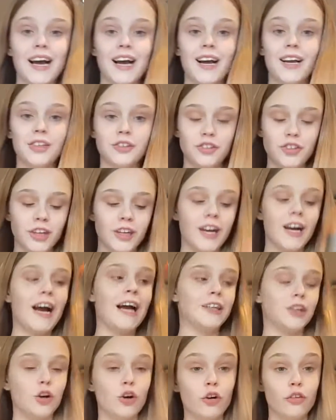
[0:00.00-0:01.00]
Sugar and
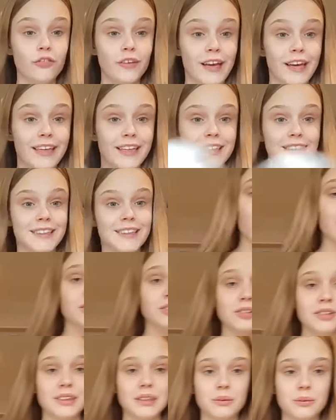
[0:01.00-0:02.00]
coffee. I don't
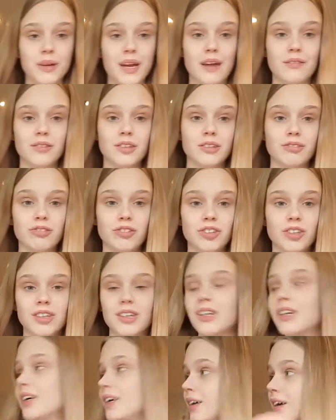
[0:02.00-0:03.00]
really have enough sugar,
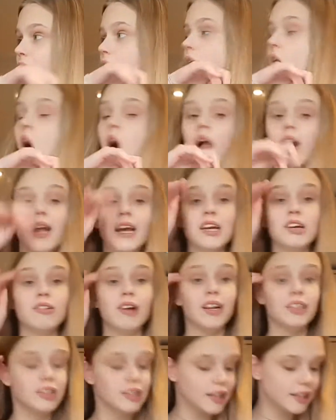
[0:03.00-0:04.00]
like
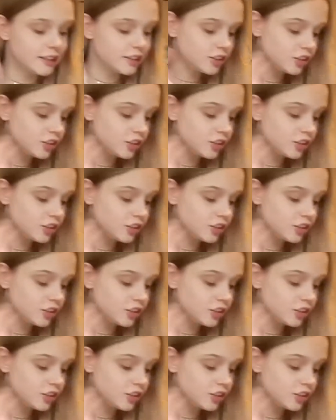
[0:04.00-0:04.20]
granulated